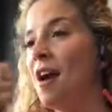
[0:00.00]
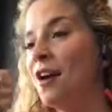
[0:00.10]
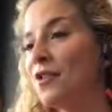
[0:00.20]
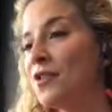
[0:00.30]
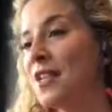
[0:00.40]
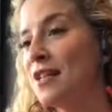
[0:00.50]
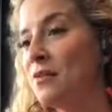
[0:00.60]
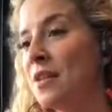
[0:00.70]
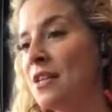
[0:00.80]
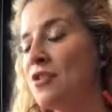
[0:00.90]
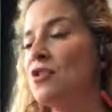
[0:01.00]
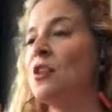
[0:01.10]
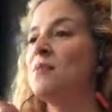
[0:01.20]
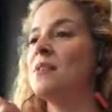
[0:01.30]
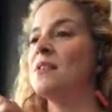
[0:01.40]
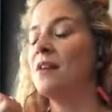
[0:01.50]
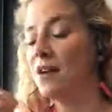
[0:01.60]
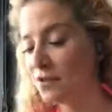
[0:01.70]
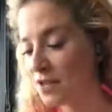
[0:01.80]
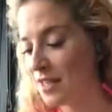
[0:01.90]
Understand the relationships,
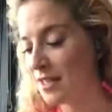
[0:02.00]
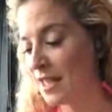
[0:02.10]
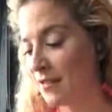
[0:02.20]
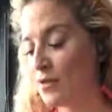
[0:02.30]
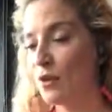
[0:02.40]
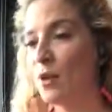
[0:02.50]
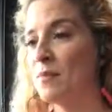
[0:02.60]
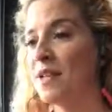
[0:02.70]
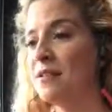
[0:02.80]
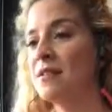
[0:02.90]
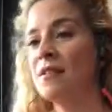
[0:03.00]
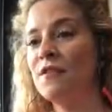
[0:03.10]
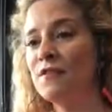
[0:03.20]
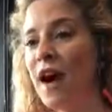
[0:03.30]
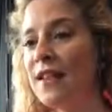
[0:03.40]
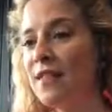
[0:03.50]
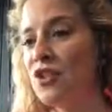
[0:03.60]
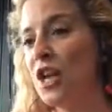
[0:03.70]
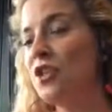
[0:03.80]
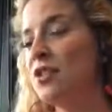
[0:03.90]
understand the given circumstances, find the
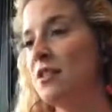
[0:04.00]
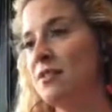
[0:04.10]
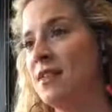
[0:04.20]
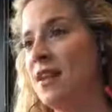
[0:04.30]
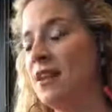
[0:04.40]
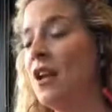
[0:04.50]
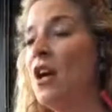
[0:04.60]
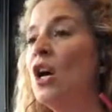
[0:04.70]
change in the scene,